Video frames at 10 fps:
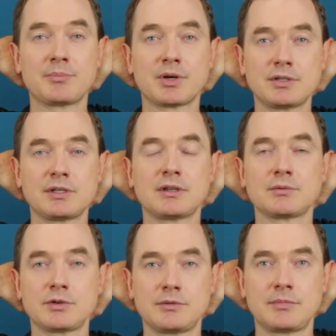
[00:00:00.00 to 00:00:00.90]
person in the
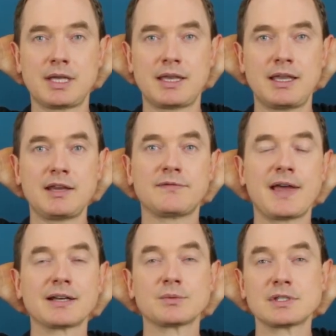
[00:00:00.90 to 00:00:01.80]
room. In
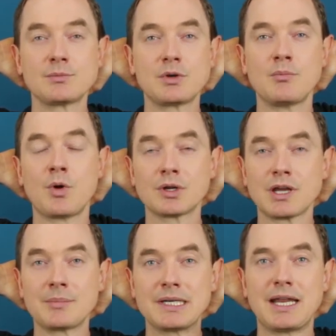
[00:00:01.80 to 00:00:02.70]
fact, when someone more
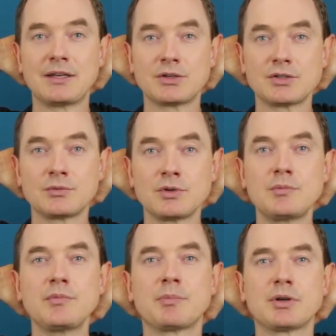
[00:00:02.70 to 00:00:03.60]
dominant enters the
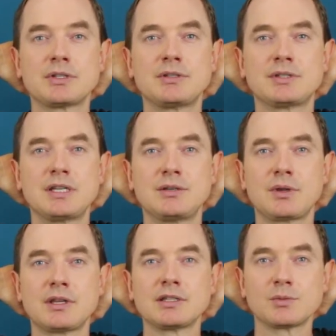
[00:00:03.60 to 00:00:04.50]
room, the person you see
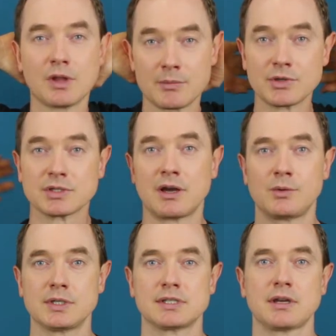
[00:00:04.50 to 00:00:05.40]
doing this will almost
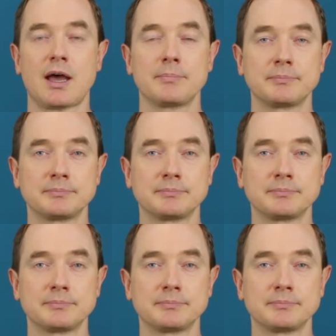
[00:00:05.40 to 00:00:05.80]
always stop.